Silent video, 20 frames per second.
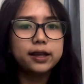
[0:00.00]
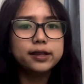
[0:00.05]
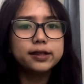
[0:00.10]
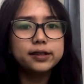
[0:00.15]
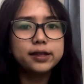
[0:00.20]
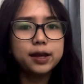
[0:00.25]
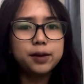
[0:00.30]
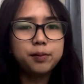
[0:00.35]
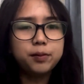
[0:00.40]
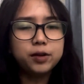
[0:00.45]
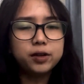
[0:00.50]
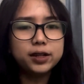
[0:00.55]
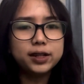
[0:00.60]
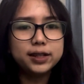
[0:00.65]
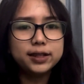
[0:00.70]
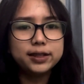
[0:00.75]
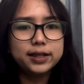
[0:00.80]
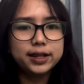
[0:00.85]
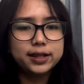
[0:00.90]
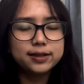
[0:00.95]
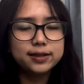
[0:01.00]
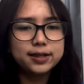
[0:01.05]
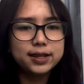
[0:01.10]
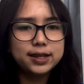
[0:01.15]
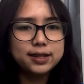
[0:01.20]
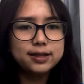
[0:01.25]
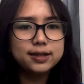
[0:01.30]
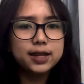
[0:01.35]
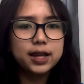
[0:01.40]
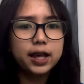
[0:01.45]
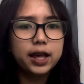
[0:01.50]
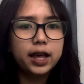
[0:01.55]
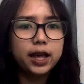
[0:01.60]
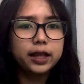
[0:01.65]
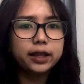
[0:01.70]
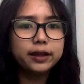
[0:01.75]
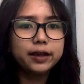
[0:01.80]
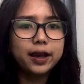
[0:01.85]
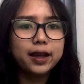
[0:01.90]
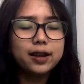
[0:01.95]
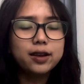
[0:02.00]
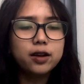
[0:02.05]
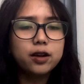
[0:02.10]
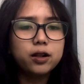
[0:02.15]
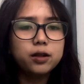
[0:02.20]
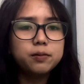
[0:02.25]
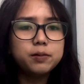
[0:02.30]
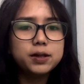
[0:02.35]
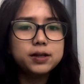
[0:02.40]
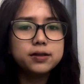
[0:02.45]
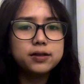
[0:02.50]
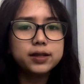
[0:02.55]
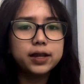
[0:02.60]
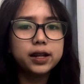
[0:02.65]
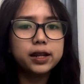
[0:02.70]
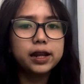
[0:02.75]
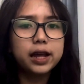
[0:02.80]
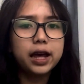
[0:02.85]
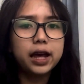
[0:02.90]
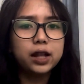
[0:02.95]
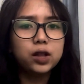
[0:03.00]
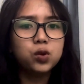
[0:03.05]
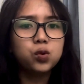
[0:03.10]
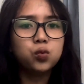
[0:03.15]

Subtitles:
temporal deixis can all be seen at